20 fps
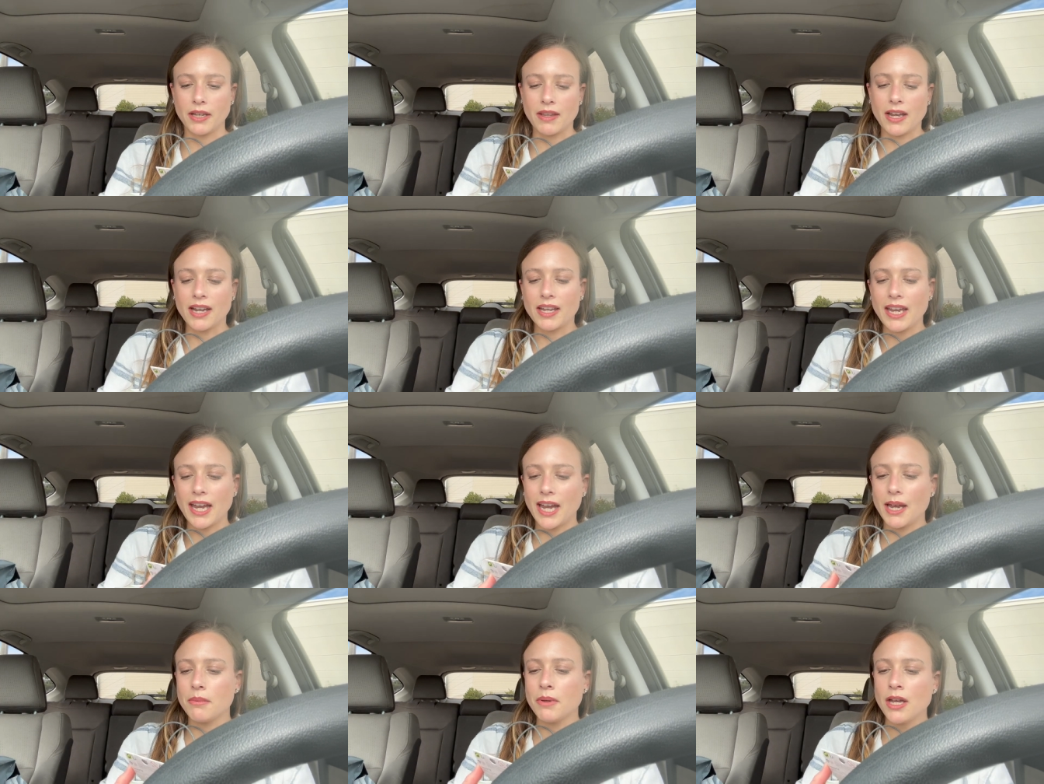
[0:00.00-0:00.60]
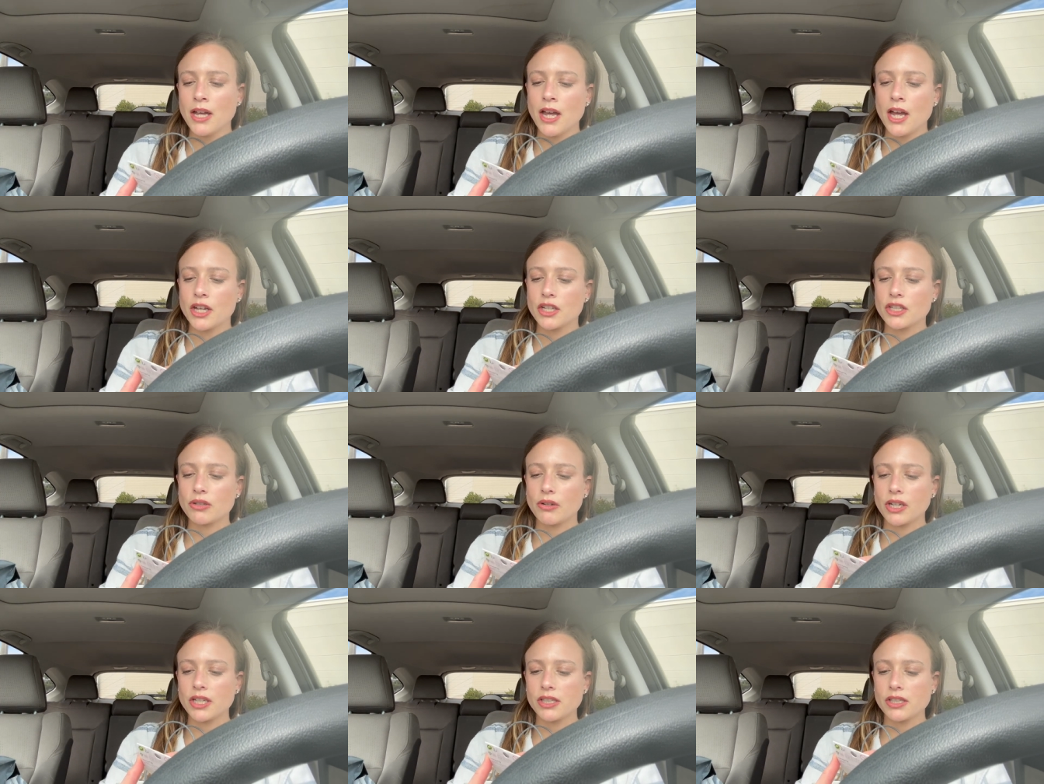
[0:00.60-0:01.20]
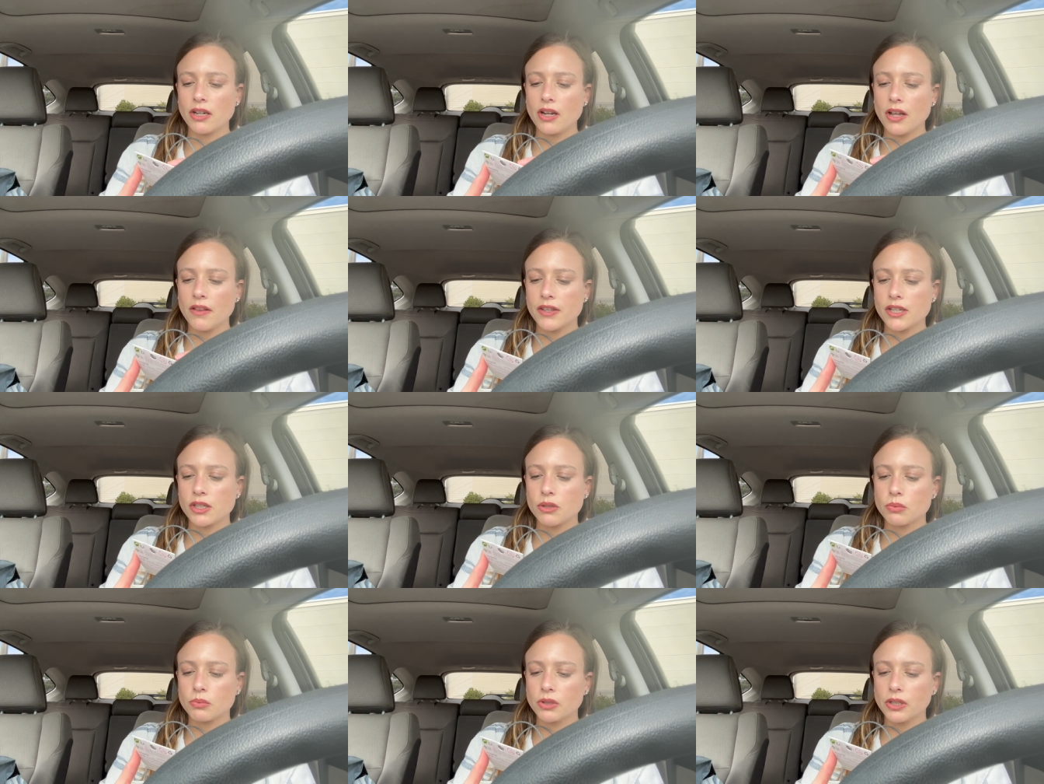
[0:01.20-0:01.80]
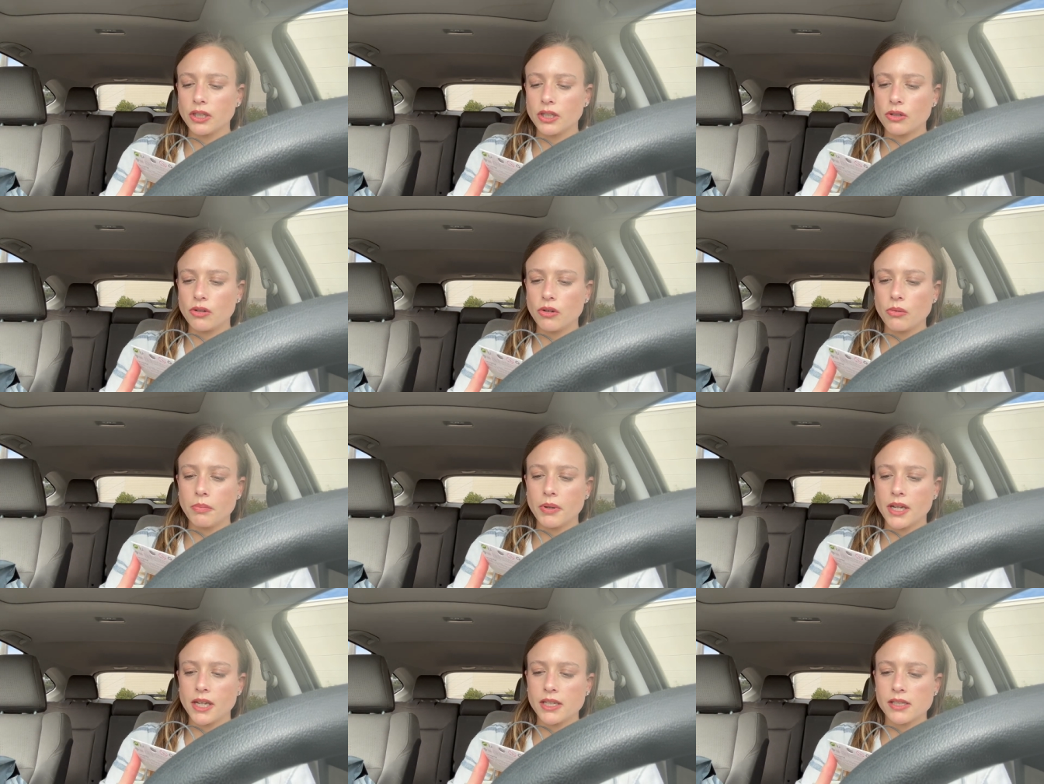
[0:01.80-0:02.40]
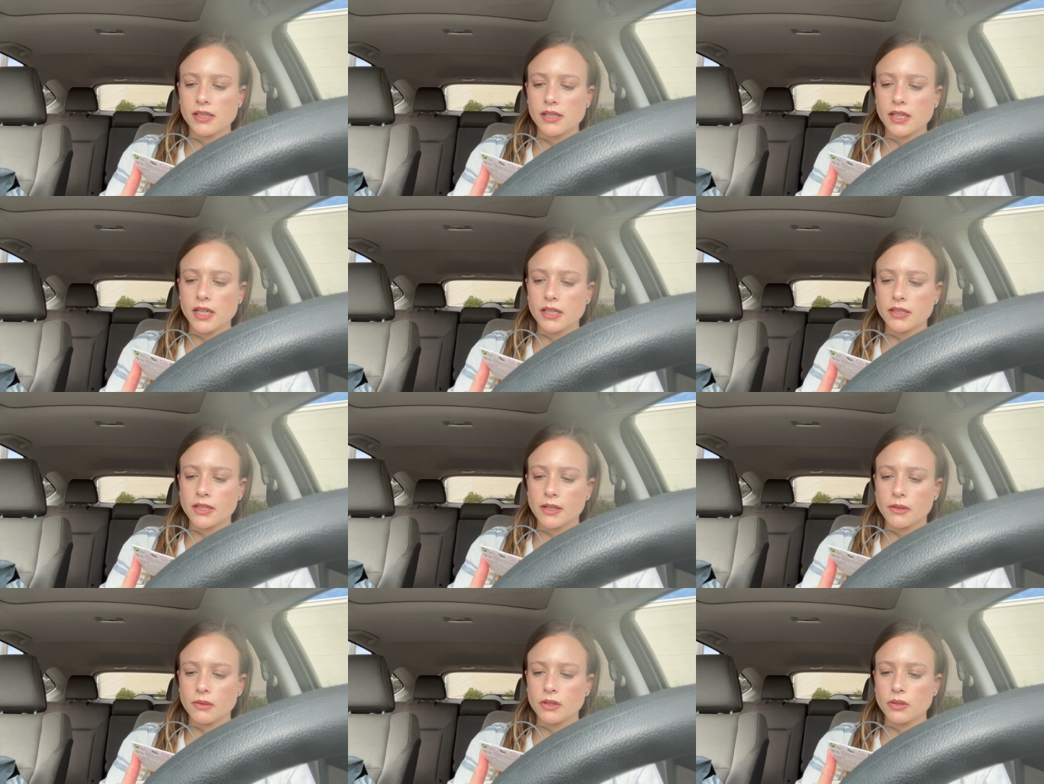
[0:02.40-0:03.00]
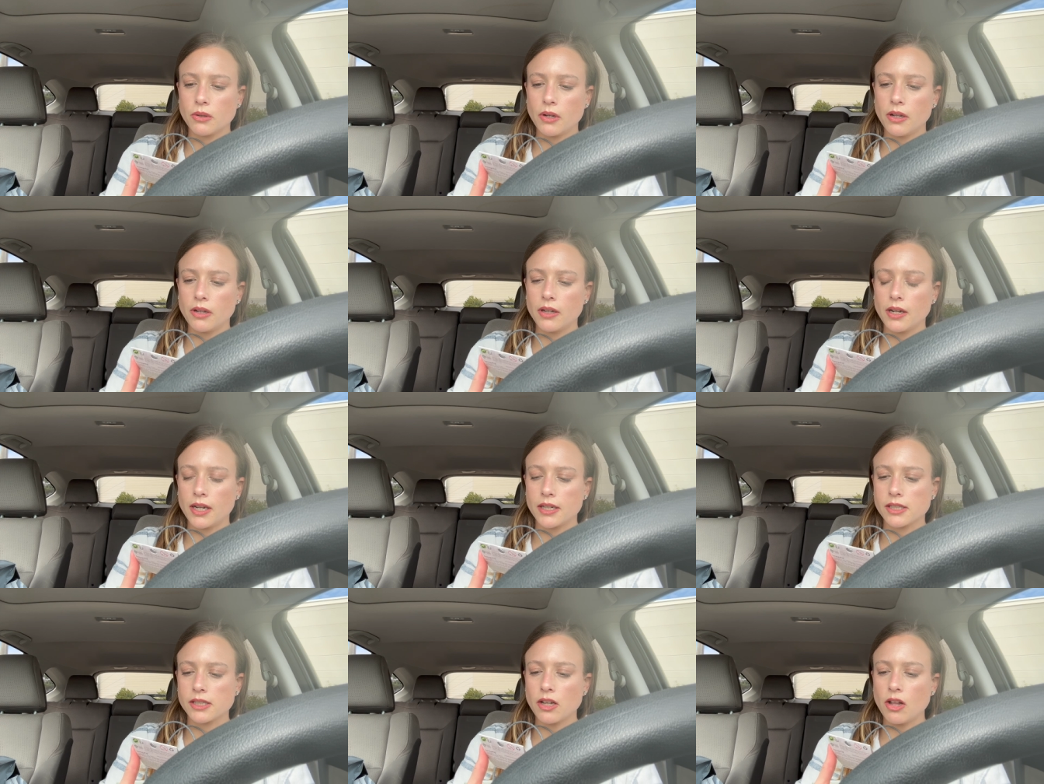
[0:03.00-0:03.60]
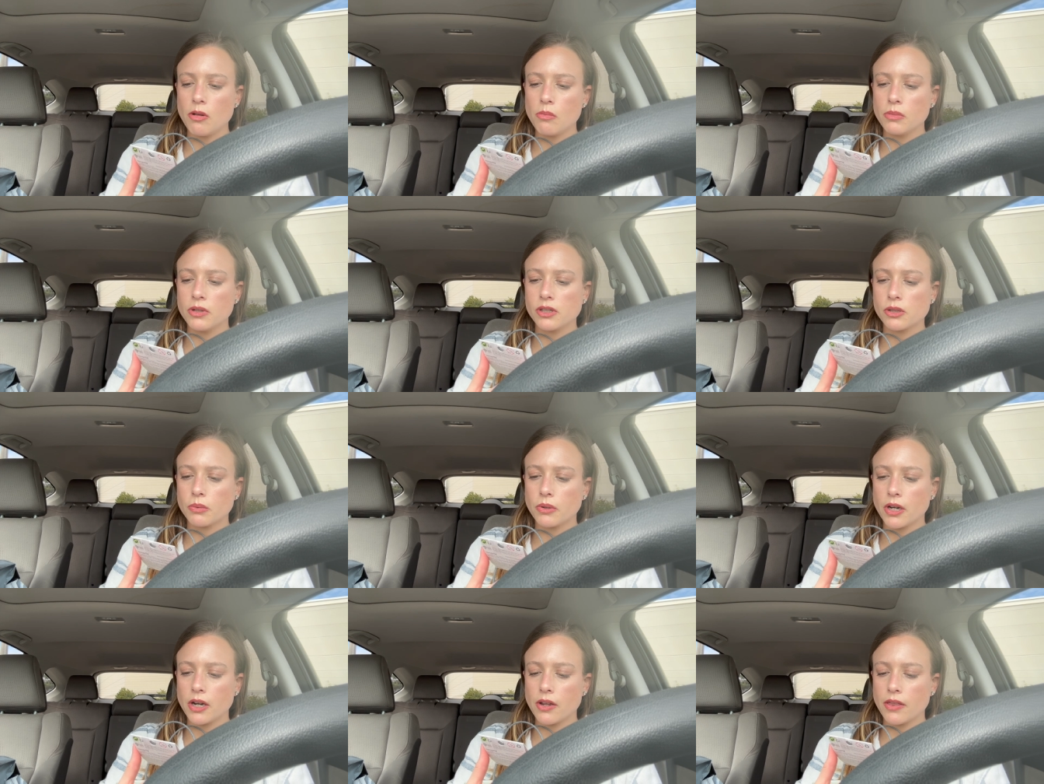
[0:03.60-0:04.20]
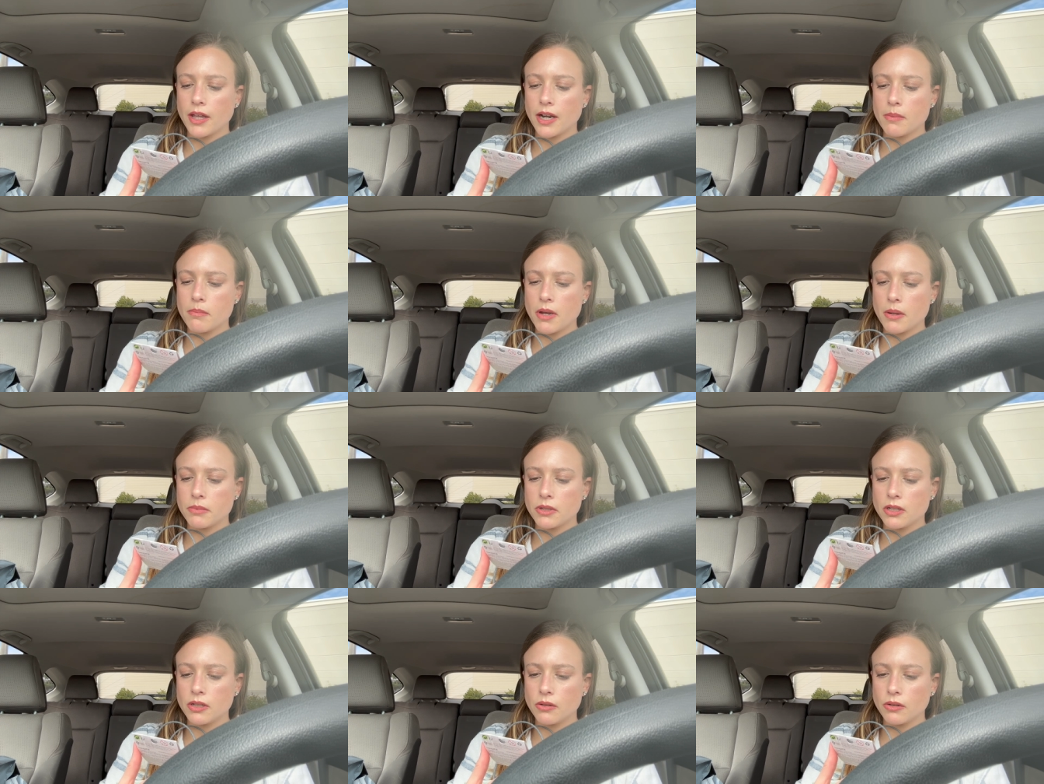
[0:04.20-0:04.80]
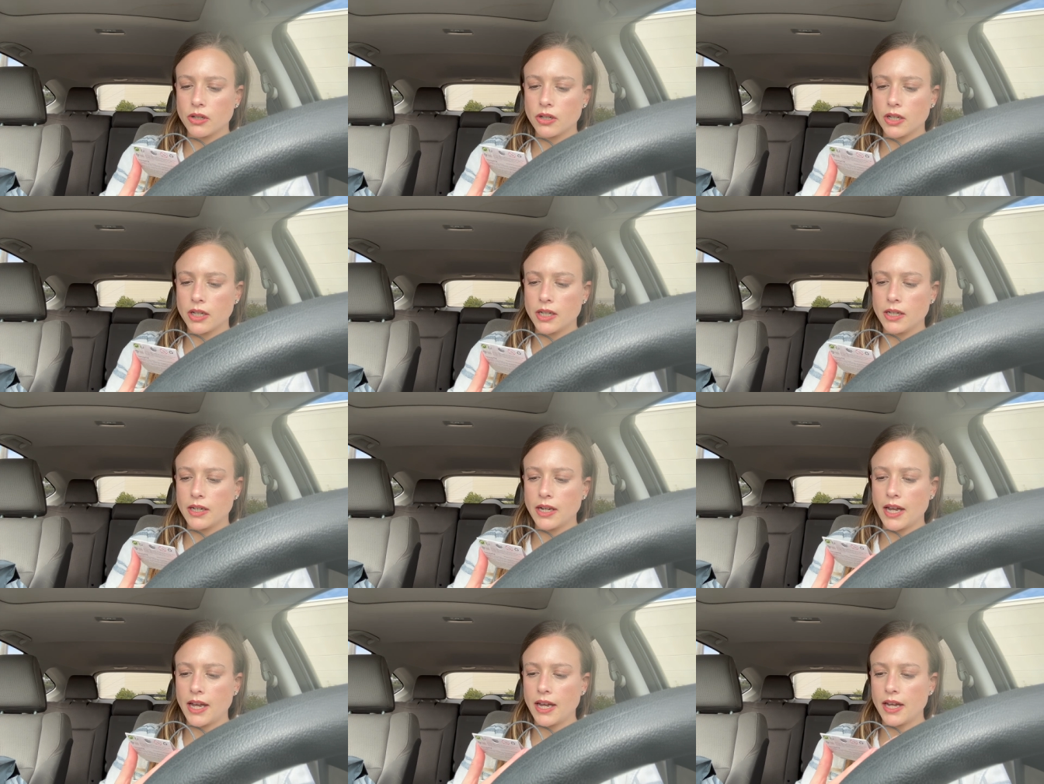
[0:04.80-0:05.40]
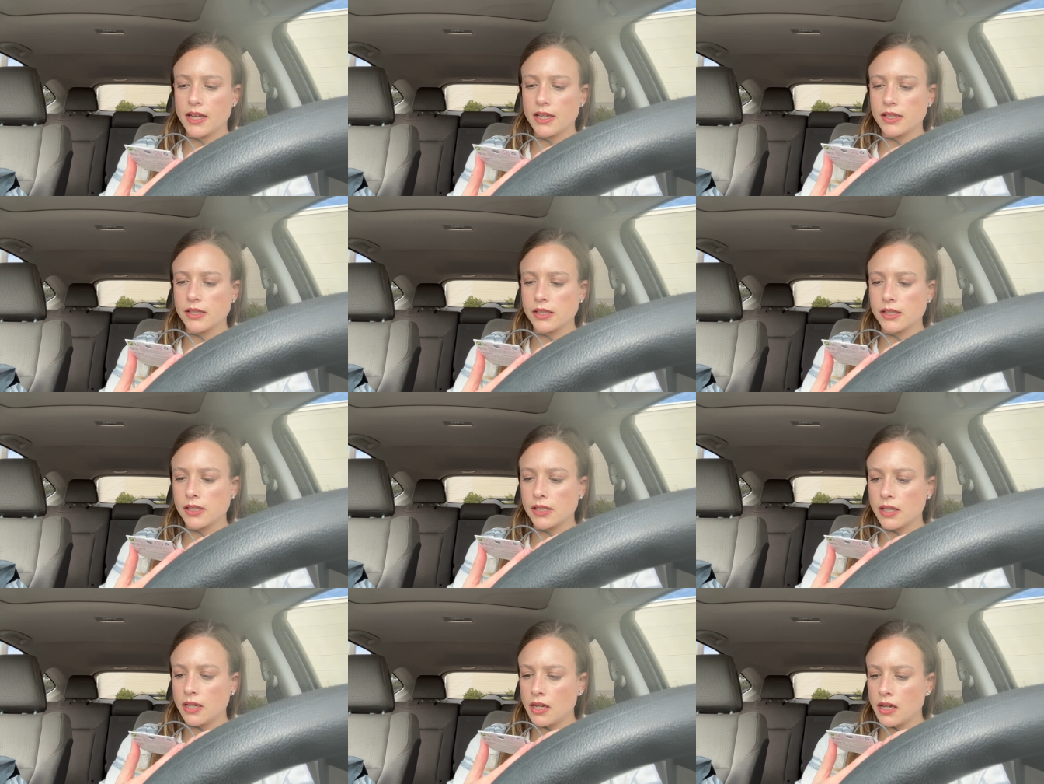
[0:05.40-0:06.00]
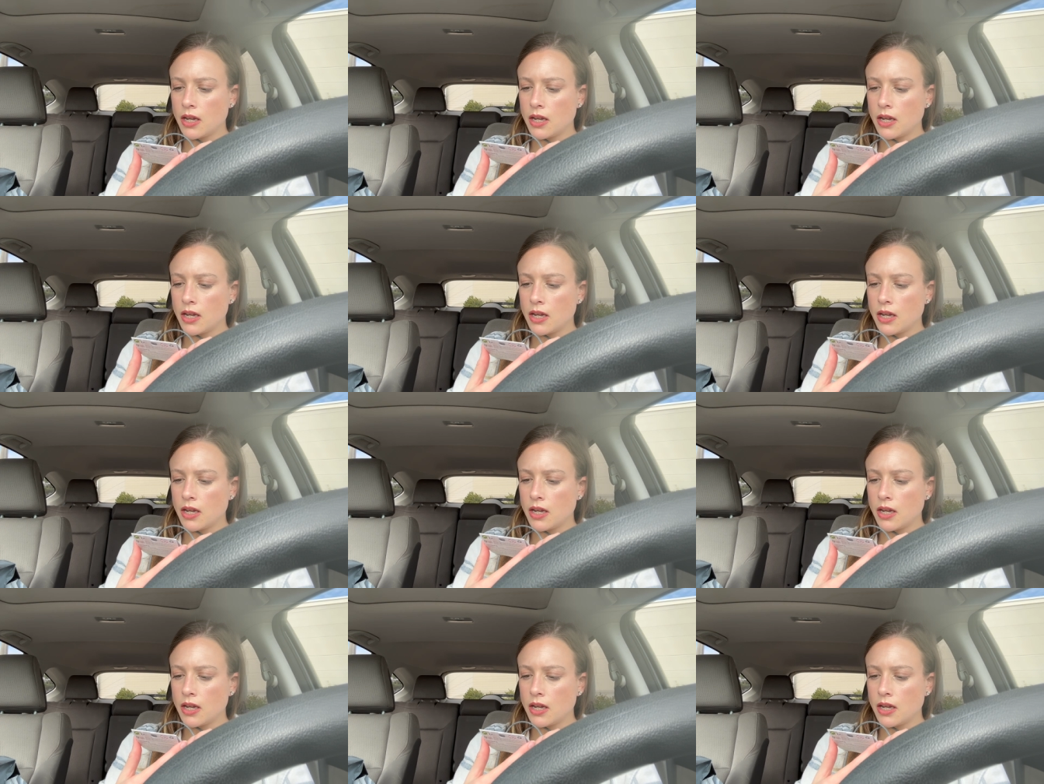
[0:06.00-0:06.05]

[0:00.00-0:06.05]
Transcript: that game so i saw this really cool pin says i saw i solemnly swear that i'm up to no good and has